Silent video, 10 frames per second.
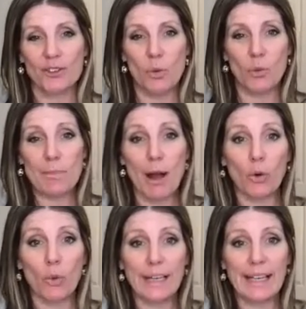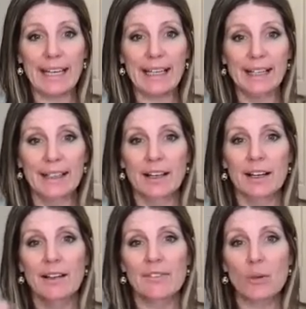Don't worry about quitting,
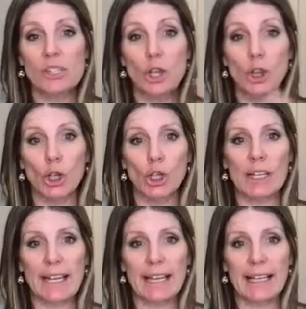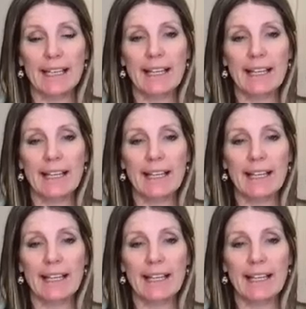focus on learning.